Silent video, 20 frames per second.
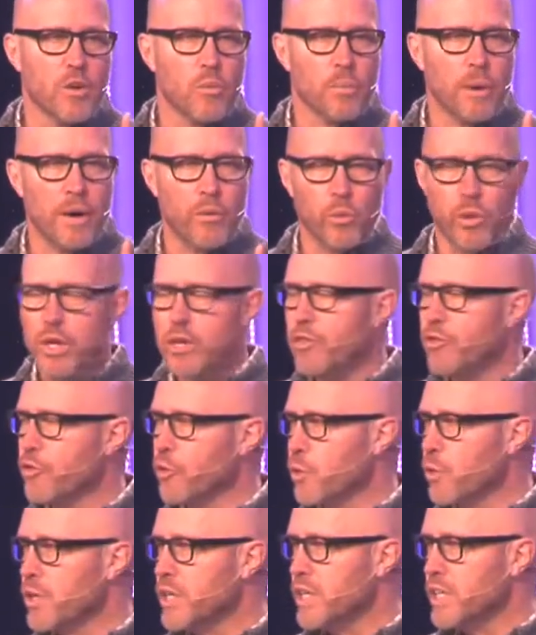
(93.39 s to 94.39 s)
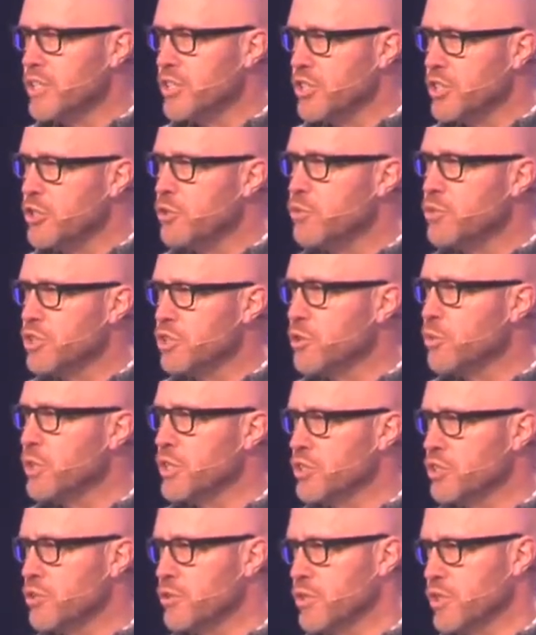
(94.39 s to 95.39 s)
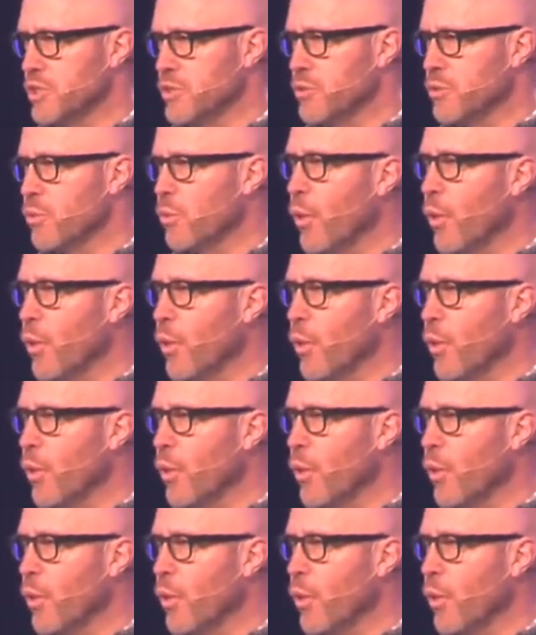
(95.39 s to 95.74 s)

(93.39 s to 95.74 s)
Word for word: by what authority do you do what you do?